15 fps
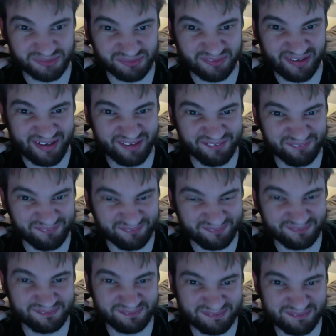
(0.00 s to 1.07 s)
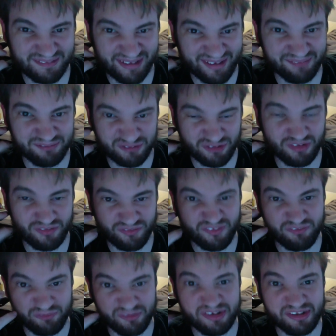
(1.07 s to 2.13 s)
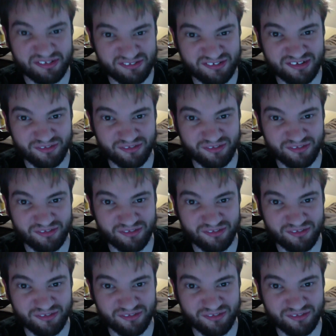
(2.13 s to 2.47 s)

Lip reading: And I'm sure if we did see it